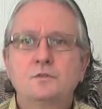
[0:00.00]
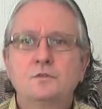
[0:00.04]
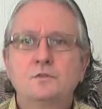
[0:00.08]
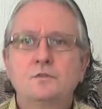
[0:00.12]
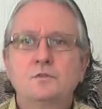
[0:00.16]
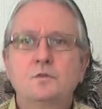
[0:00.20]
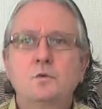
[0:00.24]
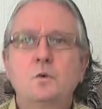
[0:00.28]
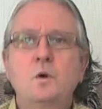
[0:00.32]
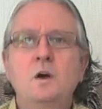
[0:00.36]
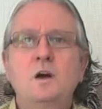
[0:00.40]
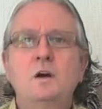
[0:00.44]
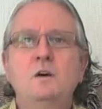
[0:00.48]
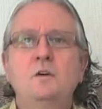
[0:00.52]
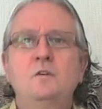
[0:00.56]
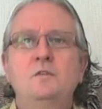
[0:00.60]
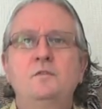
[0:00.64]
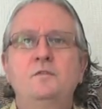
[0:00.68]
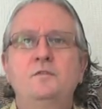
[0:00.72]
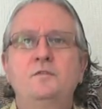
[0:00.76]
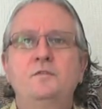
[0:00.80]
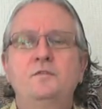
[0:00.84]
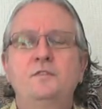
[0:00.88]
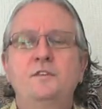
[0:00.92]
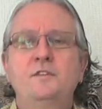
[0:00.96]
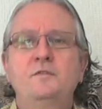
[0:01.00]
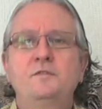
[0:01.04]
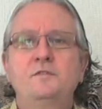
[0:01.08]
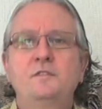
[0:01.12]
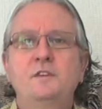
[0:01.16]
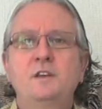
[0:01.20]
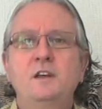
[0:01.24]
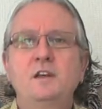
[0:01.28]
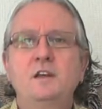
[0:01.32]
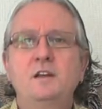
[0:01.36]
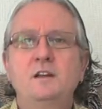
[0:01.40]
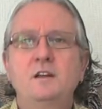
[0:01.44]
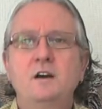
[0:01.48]
twelve,
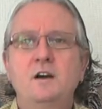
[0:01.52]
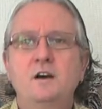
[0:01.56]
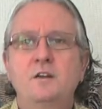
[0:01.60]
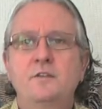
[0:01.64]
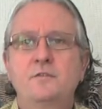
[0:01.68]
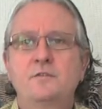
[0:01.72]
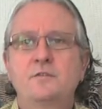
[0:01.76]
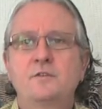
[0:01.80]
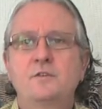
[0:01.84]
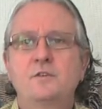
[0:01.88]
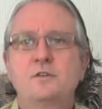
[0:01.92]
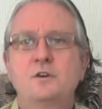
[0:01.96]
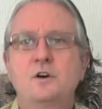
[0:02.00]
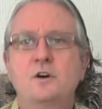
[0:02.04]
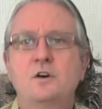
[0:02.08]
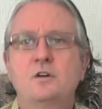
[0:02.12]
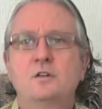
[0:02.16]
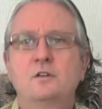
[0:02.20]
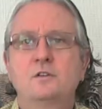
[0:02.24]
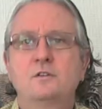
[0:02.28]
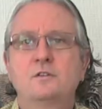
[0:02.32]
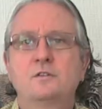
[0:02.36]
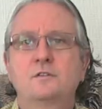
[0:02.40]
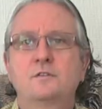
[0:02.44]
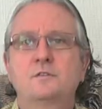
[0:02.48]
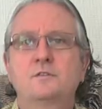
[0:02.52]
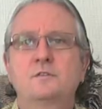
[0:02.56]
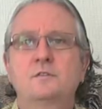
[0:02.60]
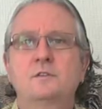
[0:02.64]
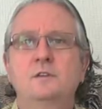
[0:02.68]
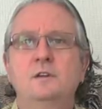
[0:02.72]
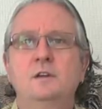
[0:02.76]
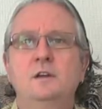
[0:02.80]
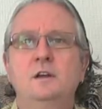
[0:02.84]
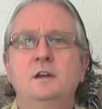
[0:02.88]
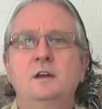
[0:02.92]
fifteen hundred dollars,